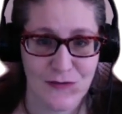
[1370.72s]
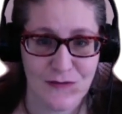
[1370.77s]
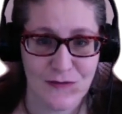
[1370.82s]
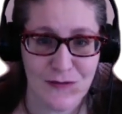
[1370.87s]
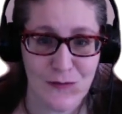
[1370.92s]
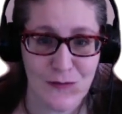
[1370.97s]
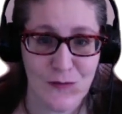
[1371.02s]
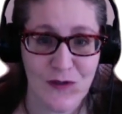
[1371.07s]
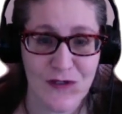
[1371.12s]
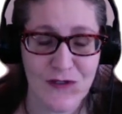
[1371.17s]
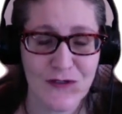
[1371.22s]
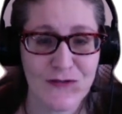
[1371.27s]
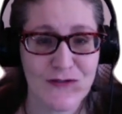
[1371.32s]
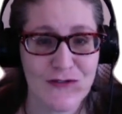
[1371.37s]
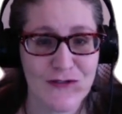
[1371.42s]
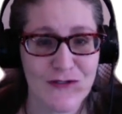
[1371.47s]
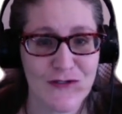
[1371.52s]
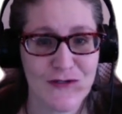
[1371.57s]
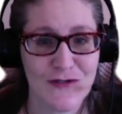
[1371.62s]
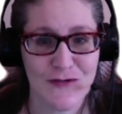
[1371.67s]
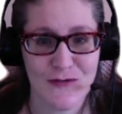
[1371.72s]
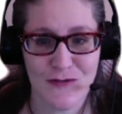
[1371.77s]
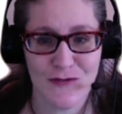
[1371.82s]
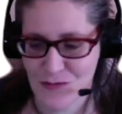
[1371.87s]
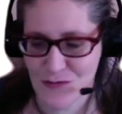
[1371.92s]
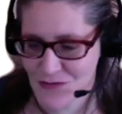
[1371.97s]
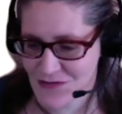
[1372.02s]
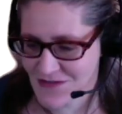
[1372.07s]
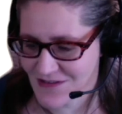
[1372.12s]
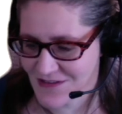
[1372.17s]
So what you
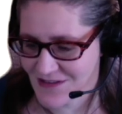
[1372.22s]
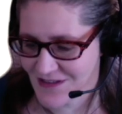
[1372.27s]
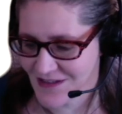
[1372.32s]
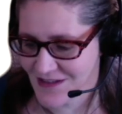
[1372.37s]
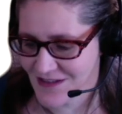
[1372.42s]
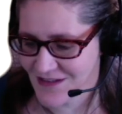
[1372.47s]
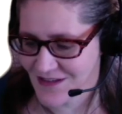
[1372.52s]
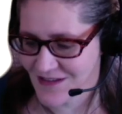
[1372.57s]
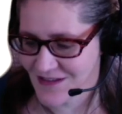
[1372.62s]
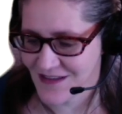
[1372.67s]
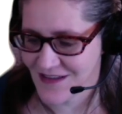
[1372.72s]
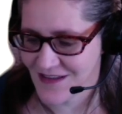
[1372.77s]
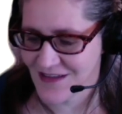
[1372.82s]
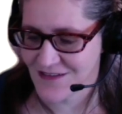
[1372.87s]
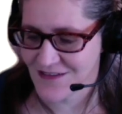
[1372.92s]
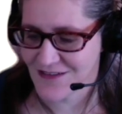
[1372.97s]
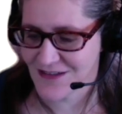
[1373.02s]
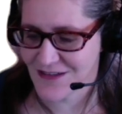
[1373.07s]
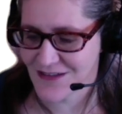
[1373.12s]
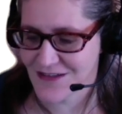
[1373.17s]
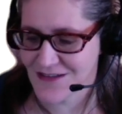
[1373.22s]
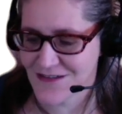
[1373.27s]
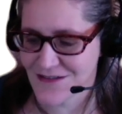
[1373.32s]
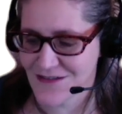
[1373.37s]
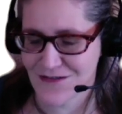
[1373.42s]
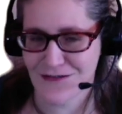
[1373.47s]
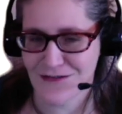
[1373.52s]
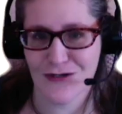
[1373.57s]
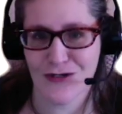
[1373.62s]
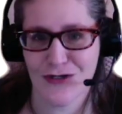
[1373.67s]
choose is going to
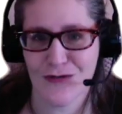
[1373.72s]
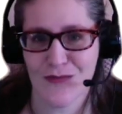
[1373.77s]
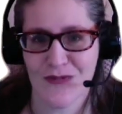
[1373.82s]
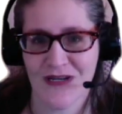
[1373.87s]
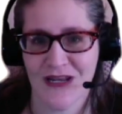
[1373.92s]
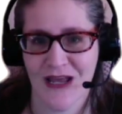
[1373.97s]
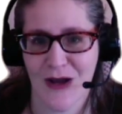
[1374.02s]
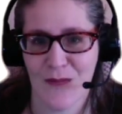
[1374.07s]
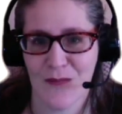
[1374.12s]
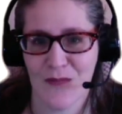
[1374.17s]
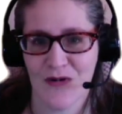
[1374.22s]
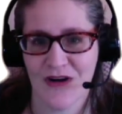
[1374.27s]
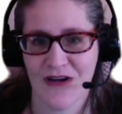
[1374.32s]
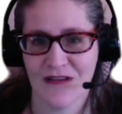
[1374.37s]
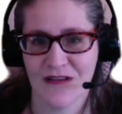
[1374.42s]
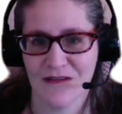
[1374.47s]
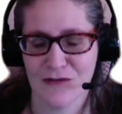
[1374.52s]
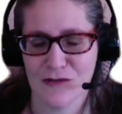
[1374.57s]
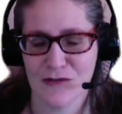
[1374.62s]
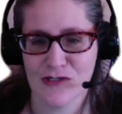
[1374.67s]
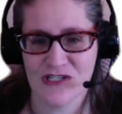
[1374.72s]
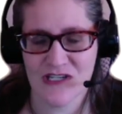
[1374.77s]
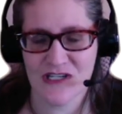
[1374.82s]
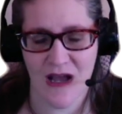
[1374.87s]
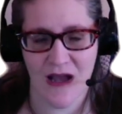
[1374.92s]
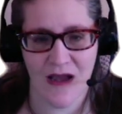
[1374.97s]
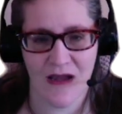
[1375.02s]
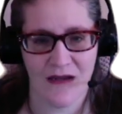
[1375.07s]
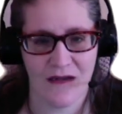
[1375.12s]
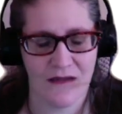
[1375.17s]
determine how brightly you
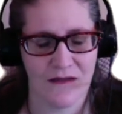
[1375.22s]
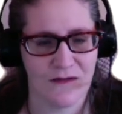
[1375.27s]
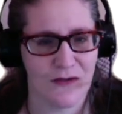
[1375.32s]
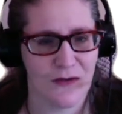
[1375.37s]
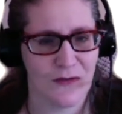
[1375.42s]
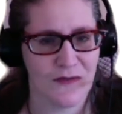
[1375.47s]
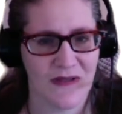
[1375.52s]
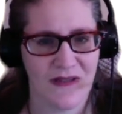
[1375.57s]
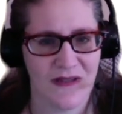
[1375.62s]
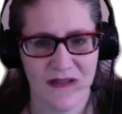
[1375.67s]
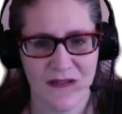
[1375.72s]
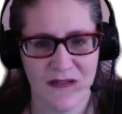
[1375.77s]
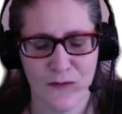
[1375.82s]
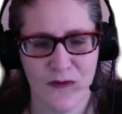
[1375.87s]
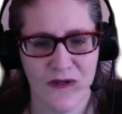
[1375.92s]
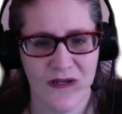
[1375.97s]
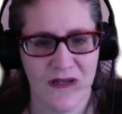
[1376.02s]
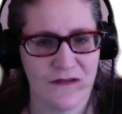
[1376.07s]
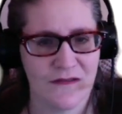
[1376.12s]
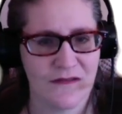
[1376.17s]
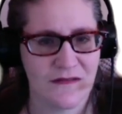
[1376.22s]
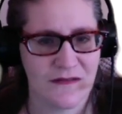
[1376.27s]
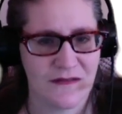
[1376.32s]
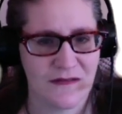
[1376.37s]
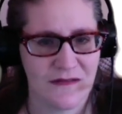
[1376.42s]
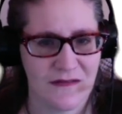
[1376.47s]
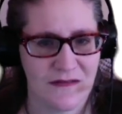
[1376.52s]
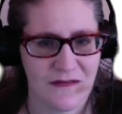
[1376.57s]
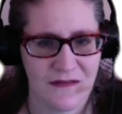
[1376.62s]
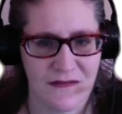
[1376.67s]
shine, and don't let anyone else
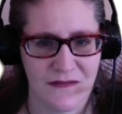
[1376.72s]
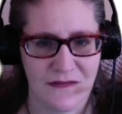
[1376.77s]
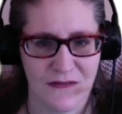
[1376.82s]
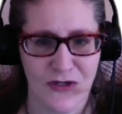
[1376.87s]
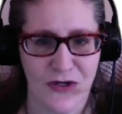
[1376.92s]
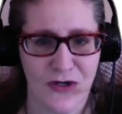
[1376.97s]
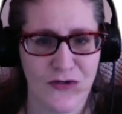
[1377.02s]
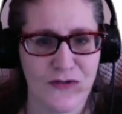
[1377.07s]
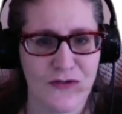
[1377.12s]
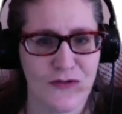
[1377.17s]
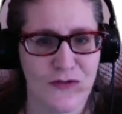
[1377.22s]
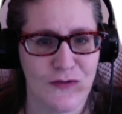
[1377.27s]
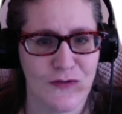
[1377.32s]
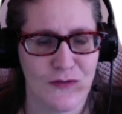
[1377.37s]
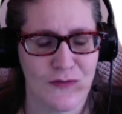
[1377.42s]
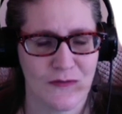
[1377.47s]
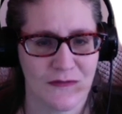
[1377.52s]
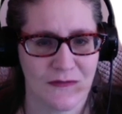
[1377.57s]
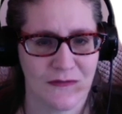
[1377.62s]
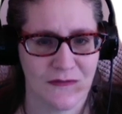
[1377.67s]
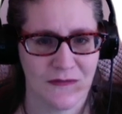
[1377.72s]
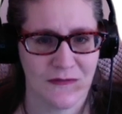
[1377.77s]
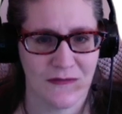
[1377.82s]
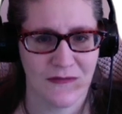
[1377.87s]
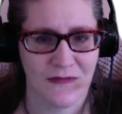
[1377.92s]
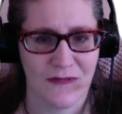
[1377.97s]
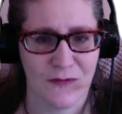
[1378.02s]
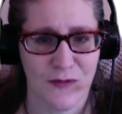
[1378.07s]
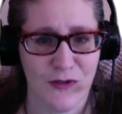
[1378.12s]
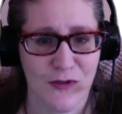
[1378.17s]
dull you.
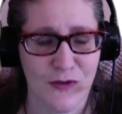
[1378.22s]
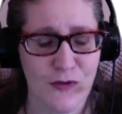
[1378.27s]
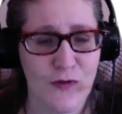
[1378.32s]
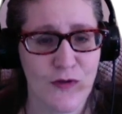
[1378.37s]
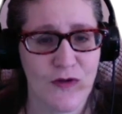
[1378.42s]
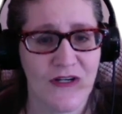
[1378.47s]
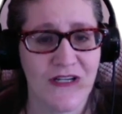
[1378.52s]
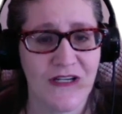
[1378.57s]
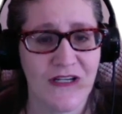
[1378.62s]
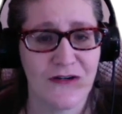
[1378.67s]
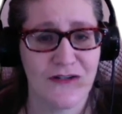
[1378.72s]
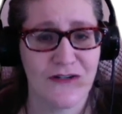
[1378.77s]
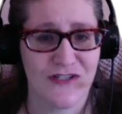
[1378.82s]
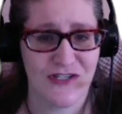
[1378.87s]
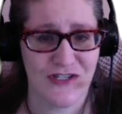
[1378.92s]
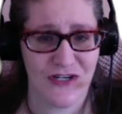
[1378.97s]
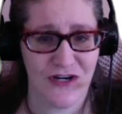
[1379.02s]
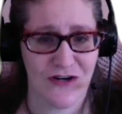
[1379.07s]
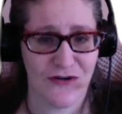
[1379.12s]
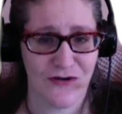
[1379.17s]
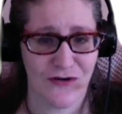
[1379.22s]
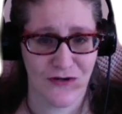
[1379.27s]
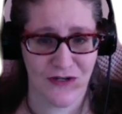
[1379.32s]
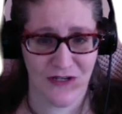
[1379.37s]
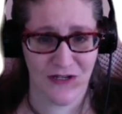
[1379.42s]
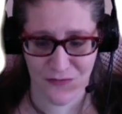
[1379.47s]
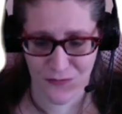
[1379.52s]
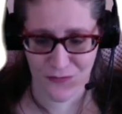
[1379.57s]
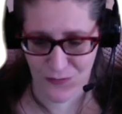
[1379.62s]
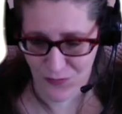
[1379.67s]
You are here to share your
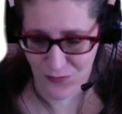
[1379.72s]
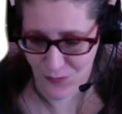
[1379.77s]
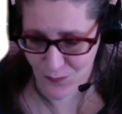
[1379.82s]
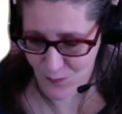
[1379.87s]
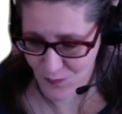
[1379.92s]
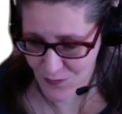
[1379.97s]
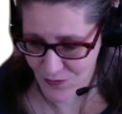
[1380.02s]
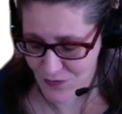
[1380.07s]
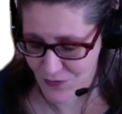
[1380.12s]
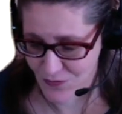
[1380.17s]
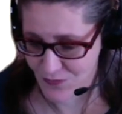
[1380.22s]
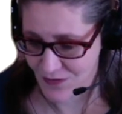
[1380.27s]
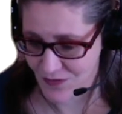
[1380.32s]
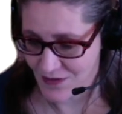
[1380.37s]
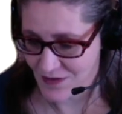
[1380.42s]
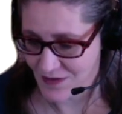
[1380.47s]
gifts with the world.